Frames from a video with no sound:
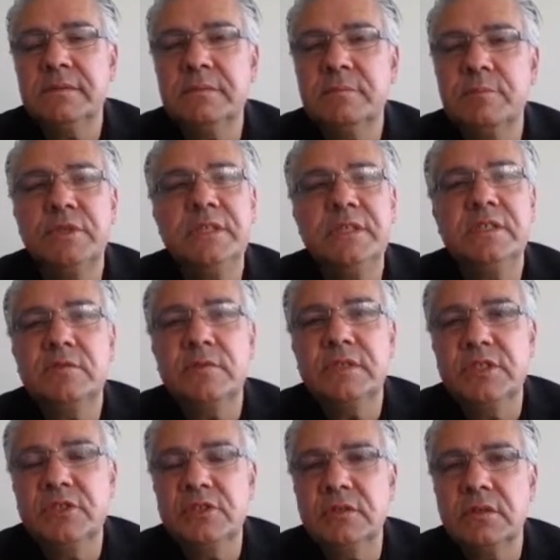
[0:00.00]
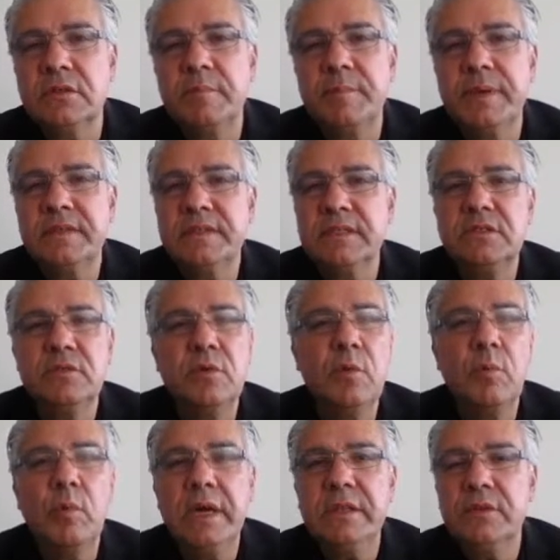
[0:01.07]
Buddhist tradition compares it to a
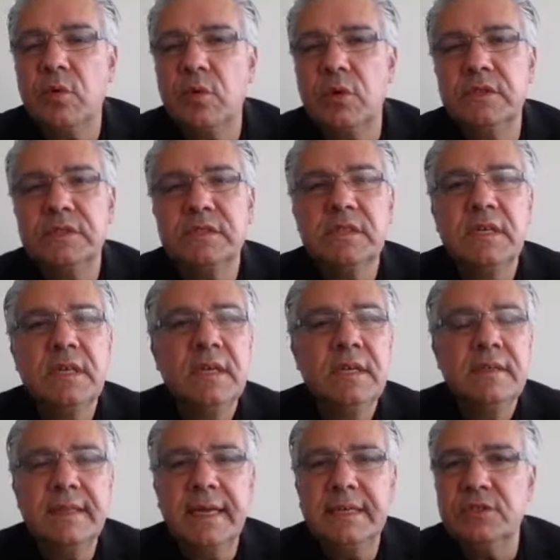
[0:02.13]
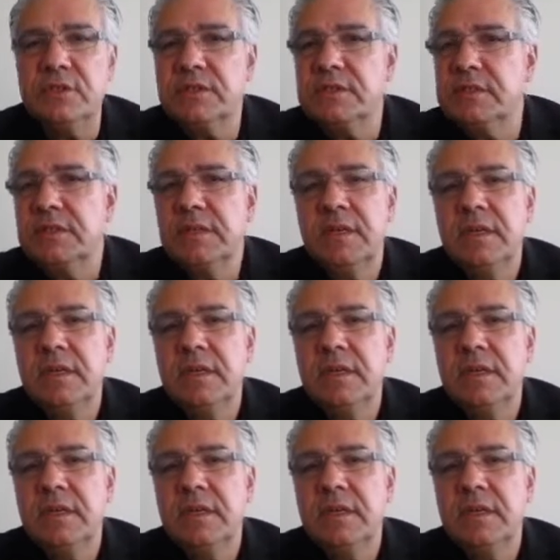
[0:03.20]
wild horse that just